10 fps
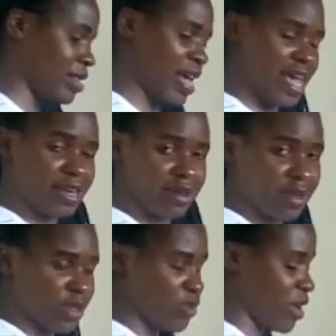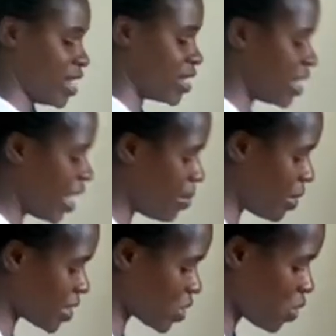Then you write the
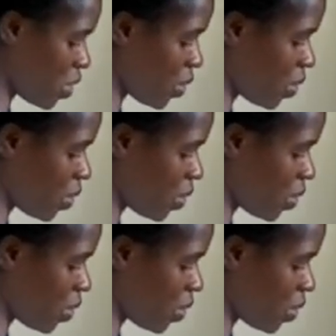numbers.